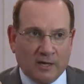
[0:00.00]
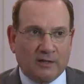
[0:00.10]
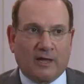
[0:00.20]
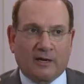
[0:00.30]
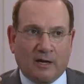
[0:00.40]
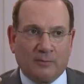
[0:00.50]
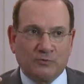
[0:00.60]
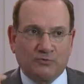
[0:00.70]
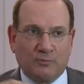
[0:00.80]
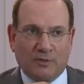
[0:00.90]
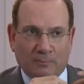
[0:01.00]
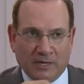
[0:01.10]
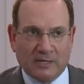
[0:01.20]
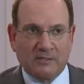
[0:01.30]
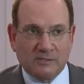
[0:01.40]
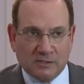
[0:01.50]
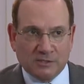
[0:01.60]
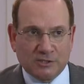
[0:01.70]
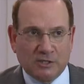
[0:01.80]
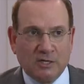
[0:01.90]
that comes from the big
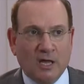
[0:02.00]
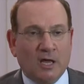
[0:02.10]
incision.